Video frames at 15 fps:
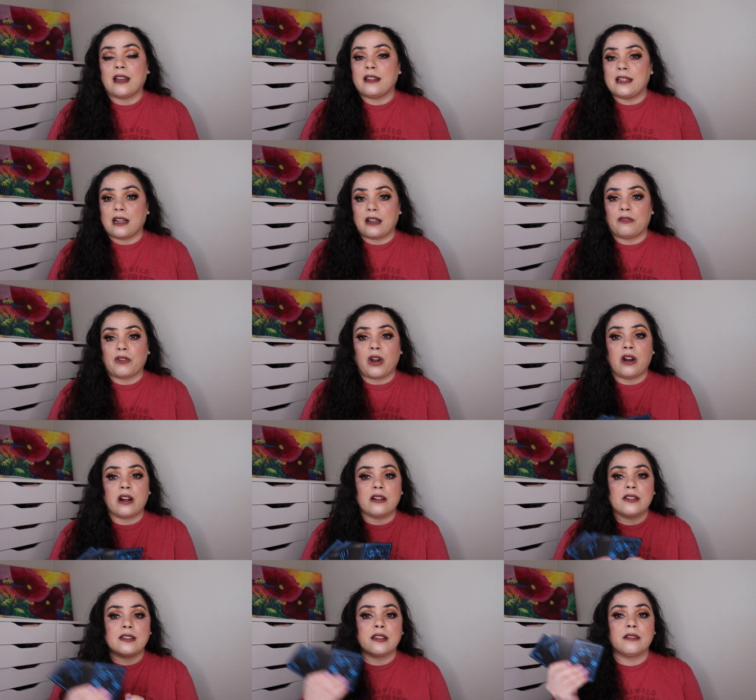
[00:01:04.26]
a deck of
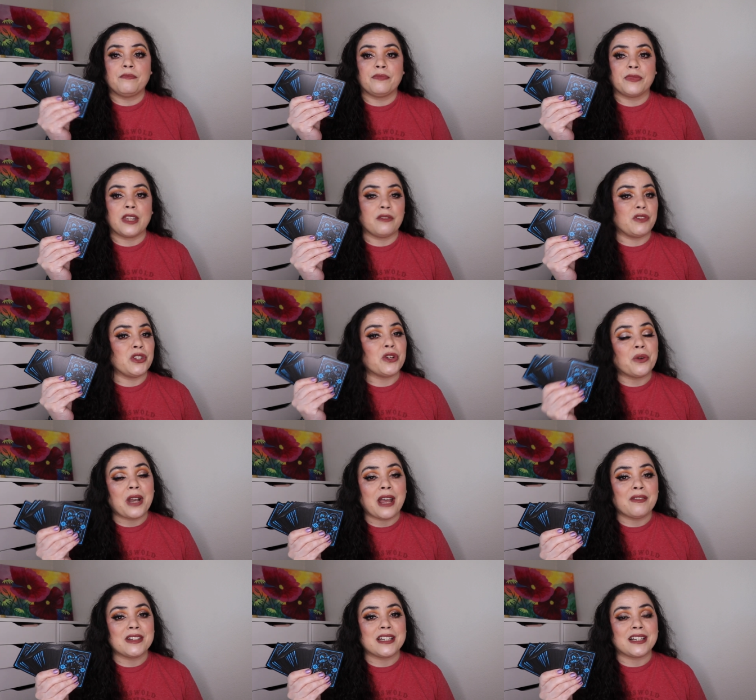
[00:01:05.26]
cards. If you don't
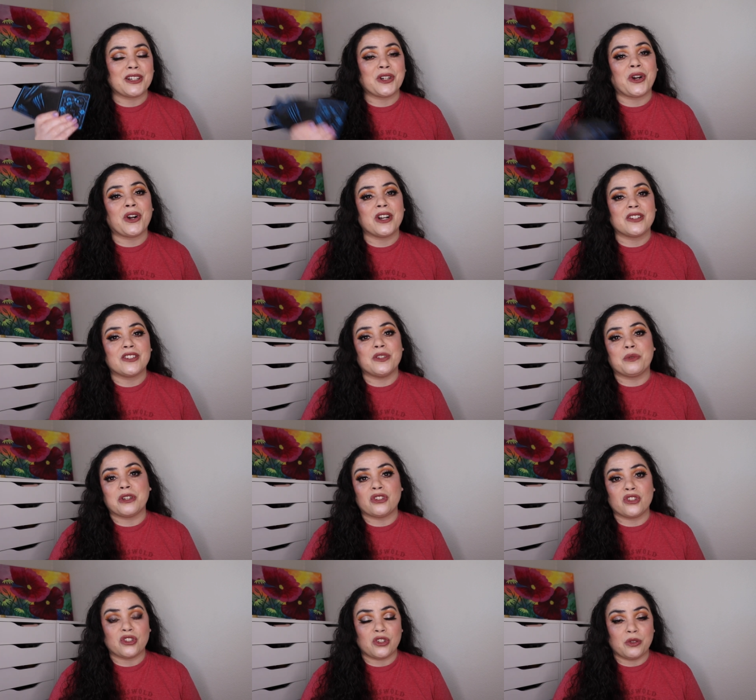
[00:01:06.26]
have a deck of cards, you
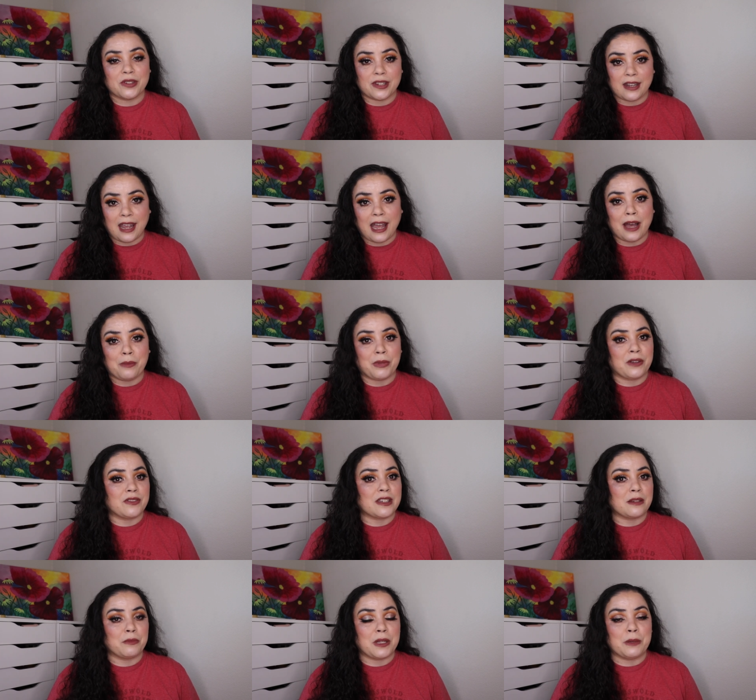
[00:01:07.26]
can just use an app. I've
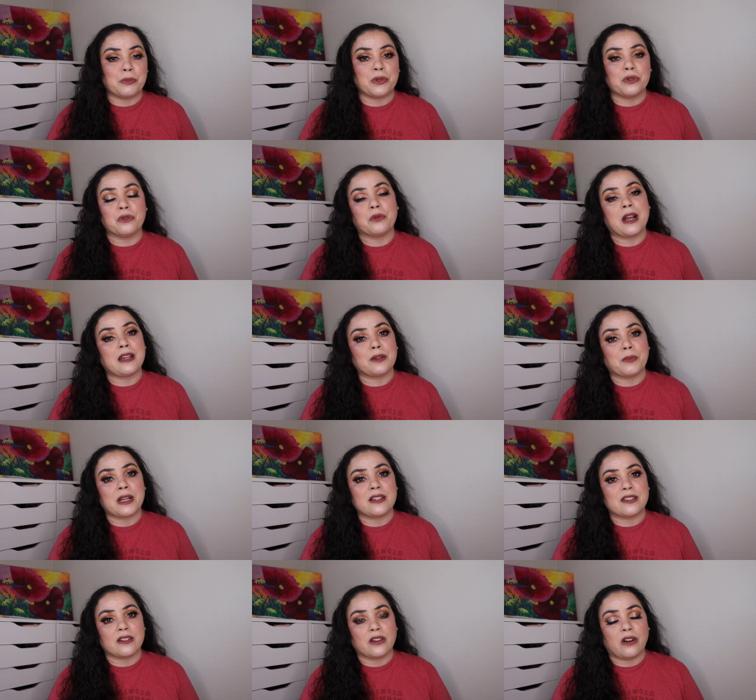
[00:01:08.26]
seen people who
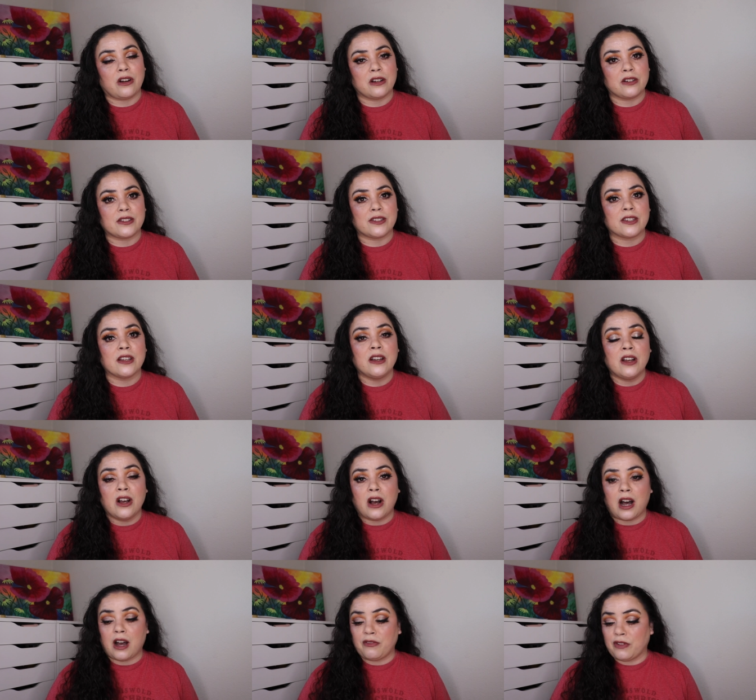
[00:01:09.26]
randomize their cards
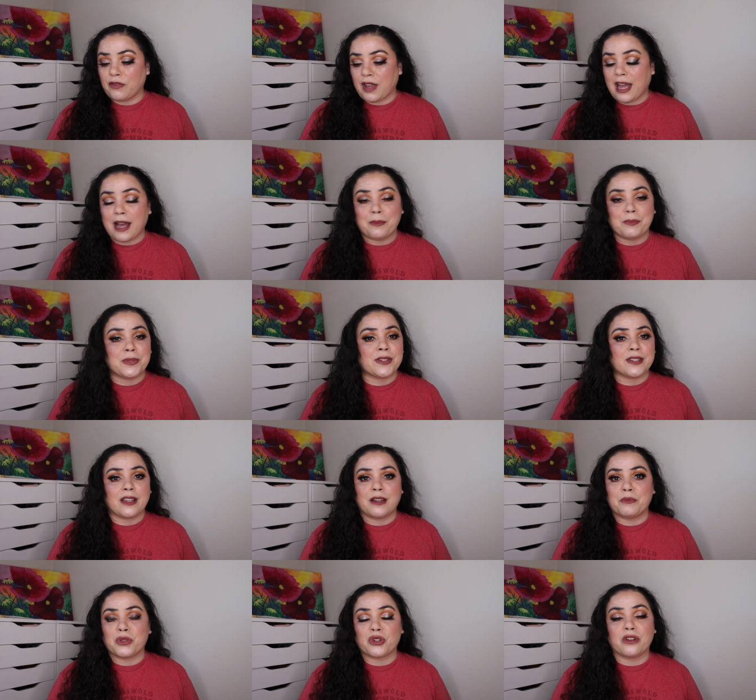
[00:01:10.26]
off of apps.
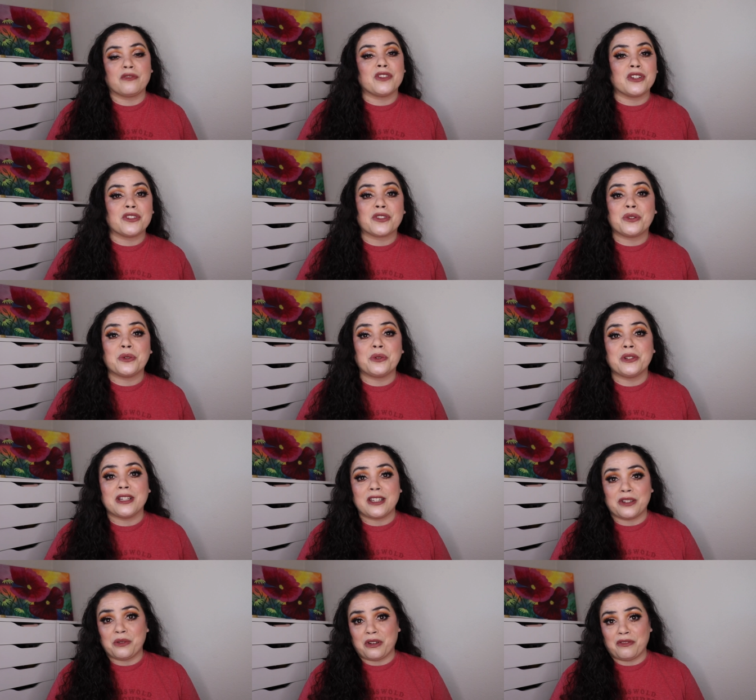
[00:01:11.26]
I'm sure if you just Google
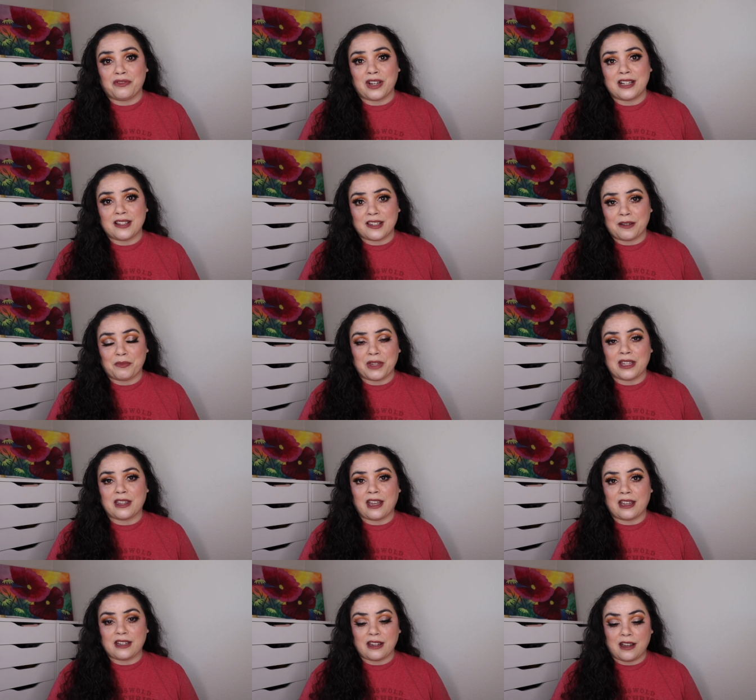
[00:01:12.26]
it, you can find something
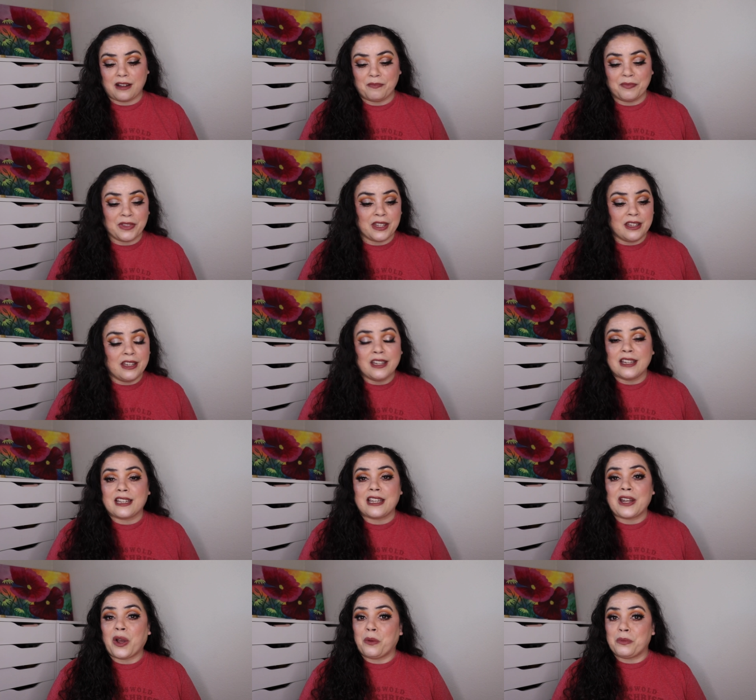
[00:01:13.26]
that uh,
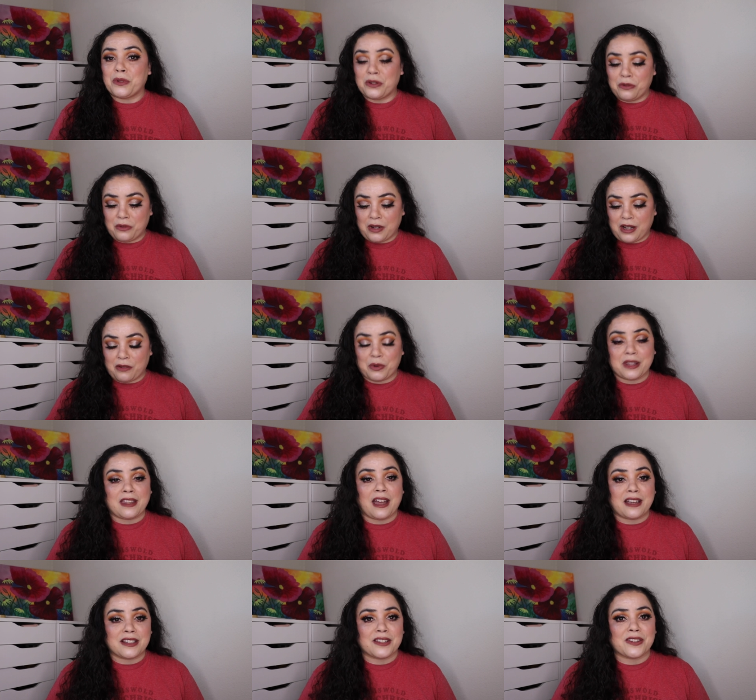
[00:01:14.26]
can help you uh, with
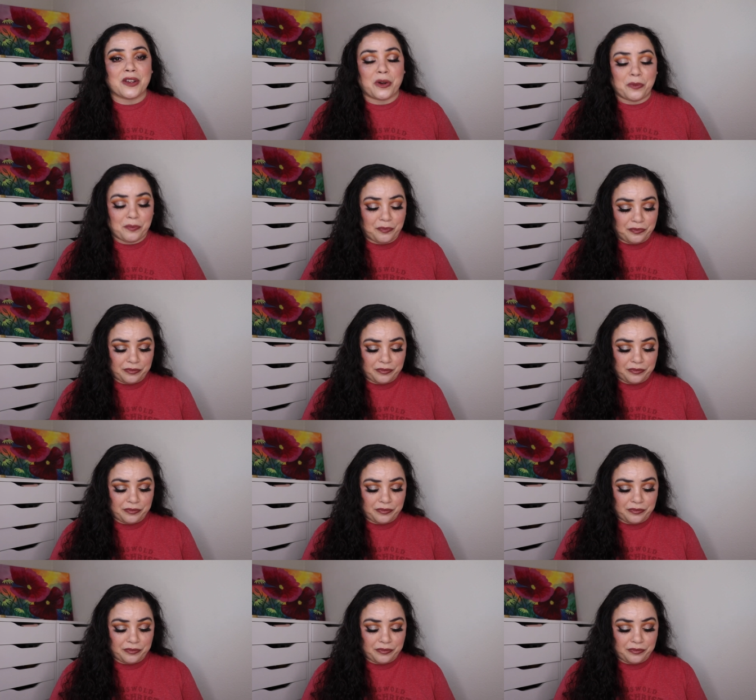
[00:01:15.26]
that. So